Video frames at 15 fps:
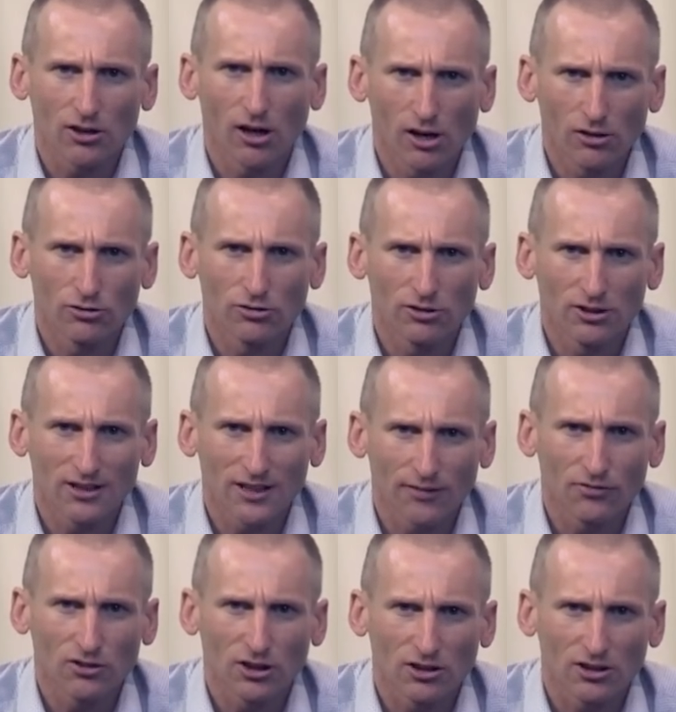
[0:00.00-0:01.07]

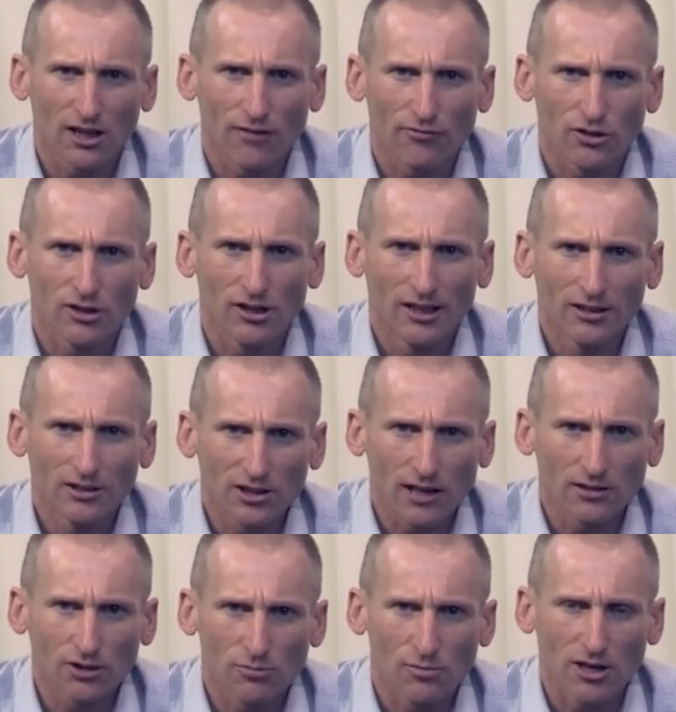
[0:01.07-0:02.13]
177
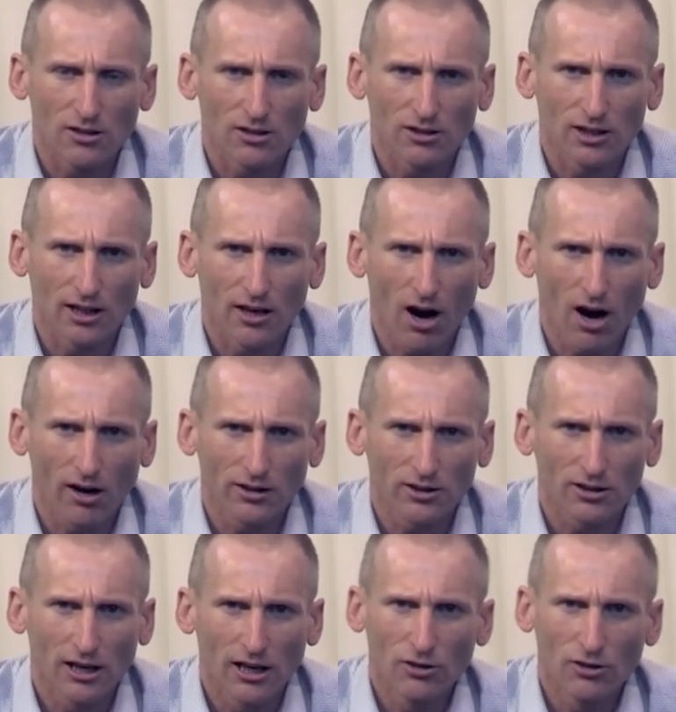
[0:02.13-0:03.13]
centimetres in height.